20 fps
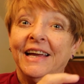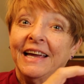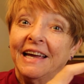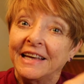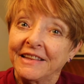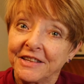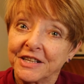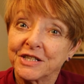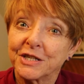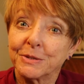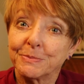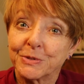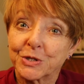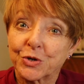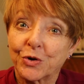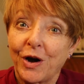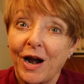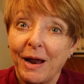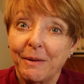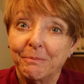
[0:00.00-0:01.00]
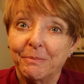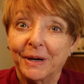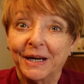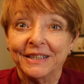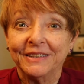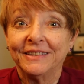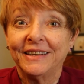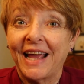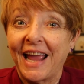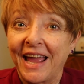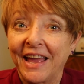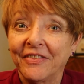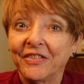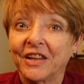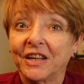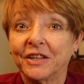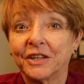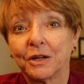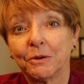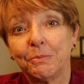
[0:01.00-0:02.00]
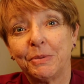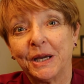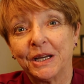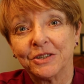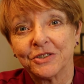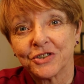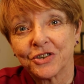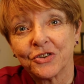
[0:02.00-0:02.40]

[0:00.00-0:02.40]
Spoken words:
Hit the subscribe button and the little bell